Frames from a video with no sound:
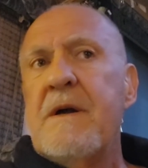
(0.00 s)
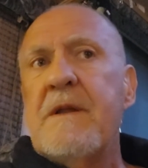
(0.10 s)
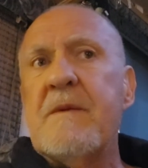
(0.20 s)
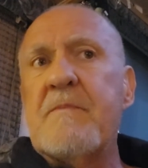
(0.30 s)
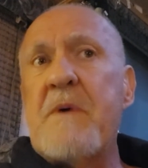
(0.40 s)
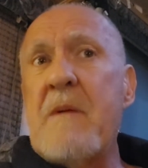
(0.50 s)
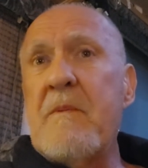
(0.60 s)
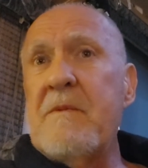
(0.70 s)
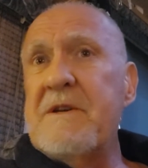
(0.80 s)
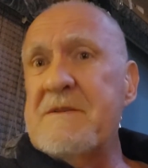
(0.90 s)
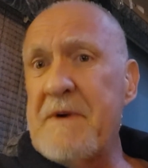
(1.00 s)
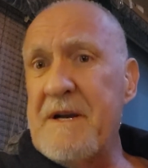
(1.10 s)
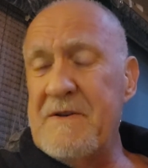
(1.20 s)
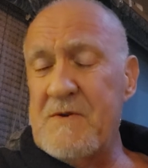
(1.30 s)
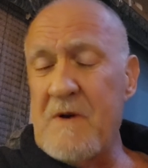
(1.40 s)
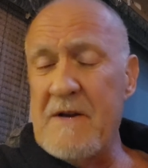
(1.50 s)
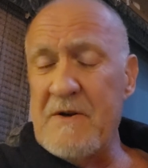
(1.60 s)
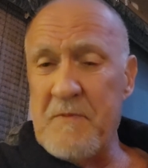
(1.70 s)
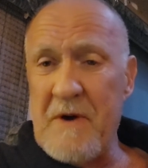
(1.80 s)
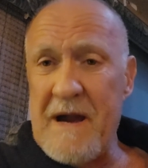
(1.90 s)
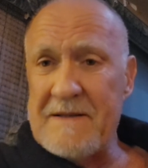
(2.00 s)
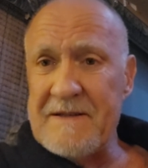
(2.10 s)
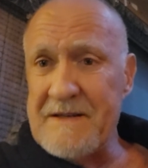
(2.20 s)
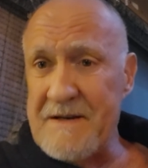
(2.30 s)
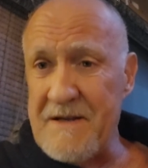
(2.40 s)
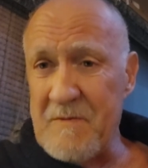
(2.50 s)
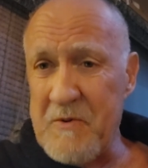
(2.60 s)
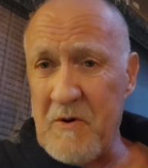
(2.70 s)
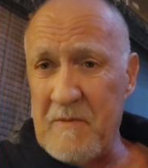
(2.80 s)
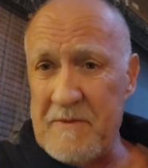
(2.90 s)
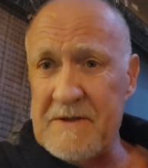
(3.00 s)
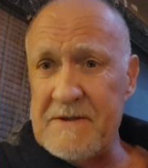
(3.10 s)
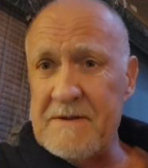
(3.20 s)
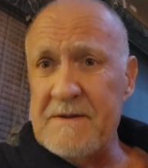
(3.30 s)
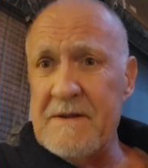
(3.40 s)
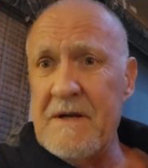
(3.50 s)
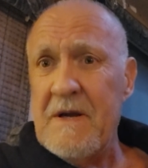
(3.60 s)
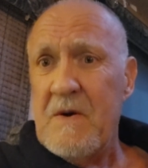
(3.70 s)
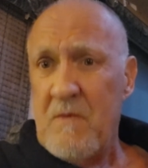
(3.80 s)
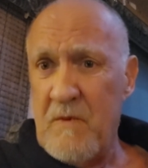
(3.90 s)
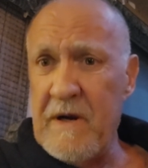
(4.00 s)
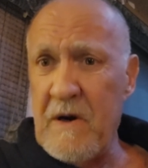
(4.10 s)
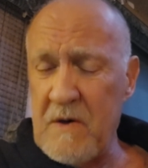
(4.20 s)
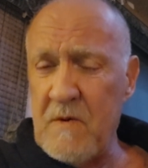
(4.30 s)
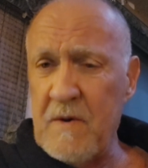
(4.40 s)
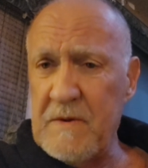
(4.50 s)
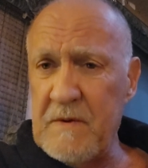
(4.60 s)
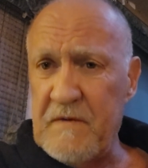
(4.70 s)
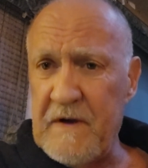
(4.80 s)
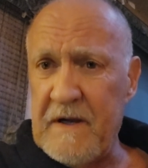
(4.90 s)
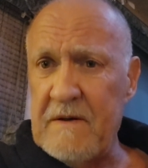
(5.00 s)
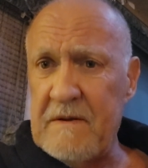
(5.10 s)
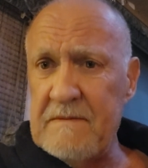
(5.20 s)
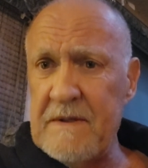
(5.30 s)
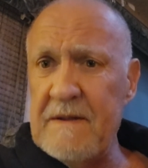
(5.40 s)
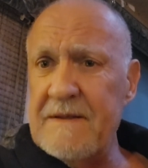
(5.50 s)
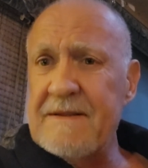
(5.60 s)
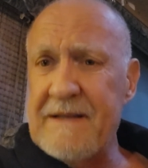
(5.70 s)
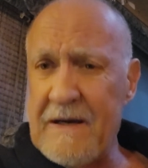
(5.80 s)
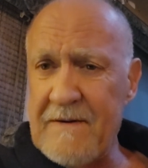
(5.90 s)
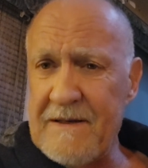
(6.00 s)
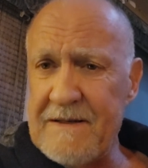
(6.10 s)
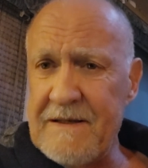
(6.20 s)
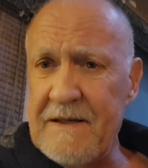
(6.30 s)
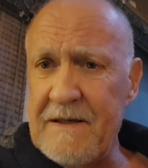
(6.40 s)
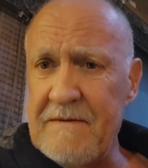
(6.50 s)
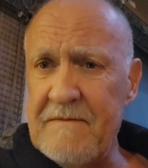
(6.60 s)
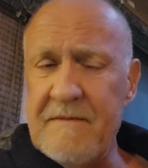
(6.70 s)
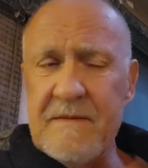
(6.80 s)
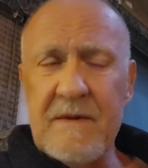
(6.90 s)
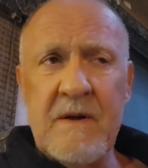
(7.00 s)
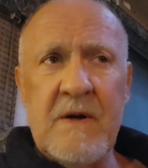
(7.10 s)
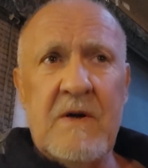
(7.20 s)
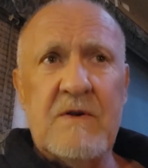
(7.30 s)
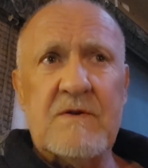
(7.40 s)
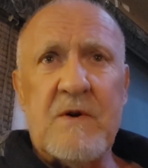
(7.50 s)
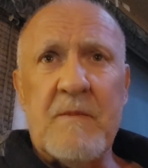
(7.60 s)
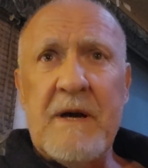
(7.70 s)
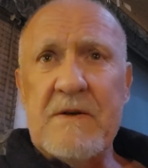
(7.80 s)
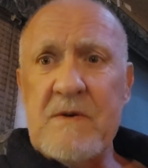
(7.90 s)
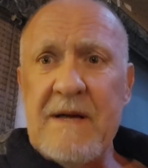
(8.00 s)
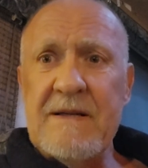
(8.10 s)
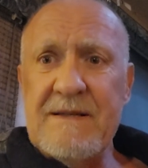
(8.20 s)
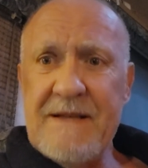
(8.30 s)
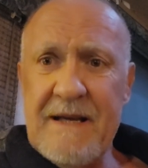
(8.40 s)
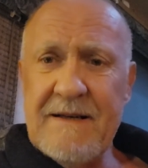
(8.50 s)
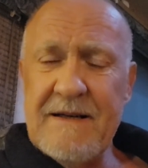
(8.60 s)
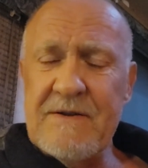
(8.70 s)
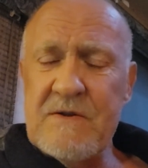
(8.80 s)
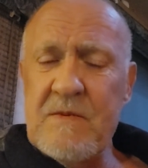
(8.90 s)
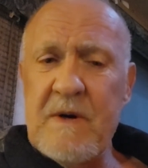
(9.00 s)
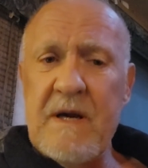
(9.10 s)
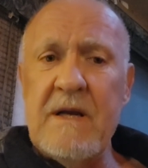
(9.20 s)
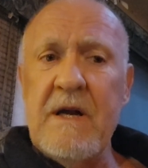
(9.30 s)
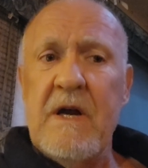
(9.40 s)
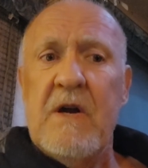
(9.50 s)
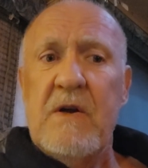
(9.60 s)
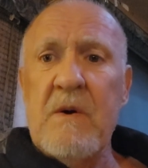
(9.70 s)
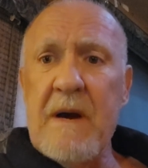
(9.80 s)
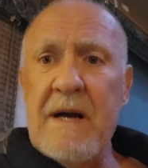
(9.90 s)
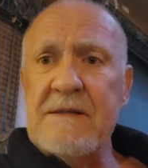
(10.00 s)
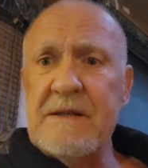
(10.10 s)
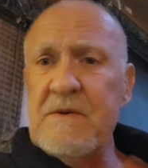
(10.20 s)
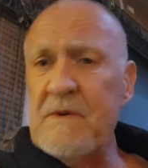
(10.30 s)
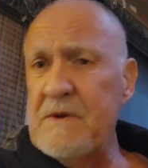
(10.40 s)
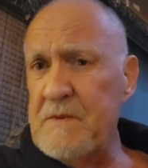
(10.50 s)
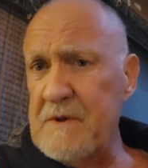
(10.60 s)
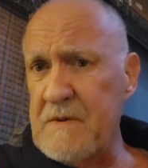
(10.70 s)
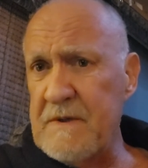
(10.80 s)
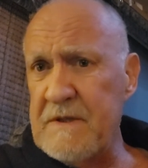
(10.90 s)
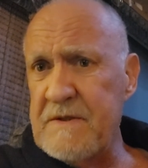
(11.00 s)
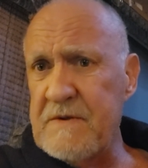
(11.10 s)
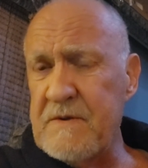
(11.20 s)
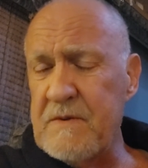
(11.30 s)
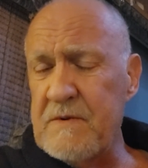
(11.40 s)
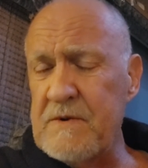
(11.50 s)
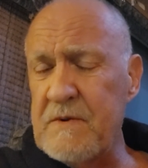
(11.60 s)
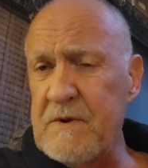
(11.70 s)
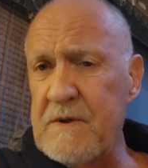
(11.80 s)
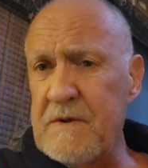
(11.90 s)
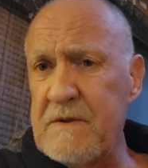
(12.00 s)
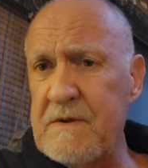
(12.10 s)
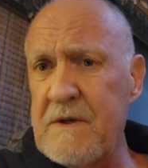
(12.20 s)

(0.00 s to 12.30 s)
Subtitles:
The problem is, by trying to practice another prohibition, we are going to fail. It is guaranteed. So by trying to take guns away, you're actually going to increase the school shootings.